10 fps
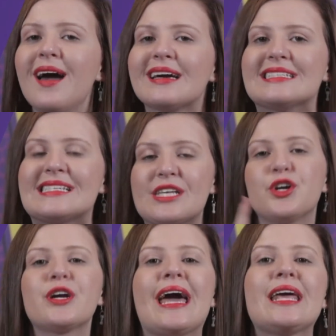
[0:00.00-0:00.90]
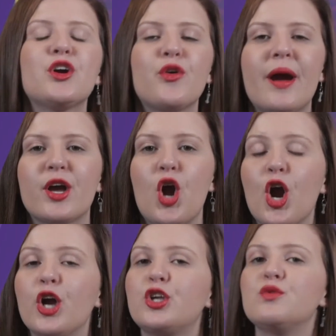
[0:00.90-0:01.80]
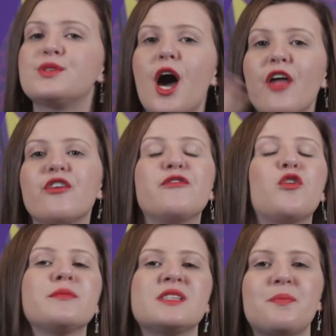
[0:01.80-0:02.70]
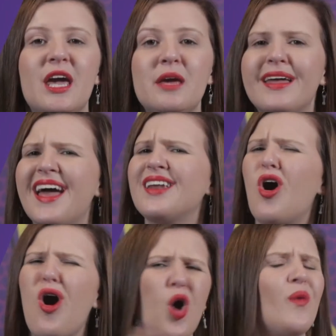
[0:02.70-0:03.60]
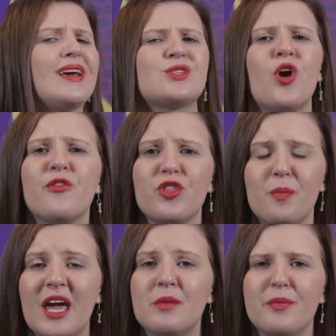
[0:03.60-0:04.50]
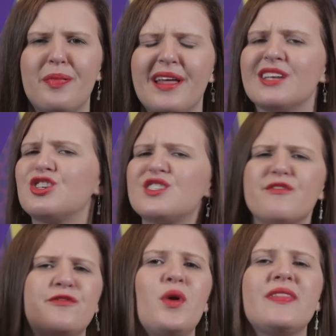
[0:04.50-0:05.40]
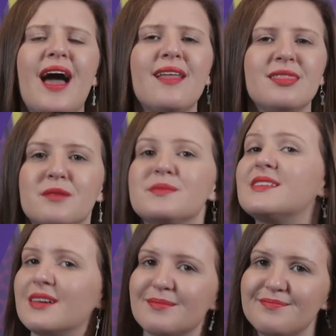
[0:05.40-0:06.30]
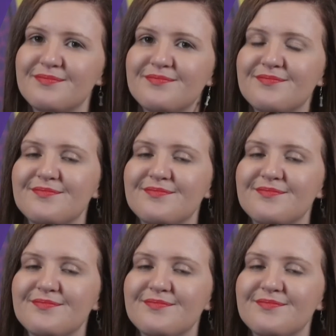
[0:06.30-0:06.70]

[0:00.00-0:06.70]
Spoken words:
Consider getting a credit card, use other forms of payment, and always go for the payment plan. Just avoid that lump sum.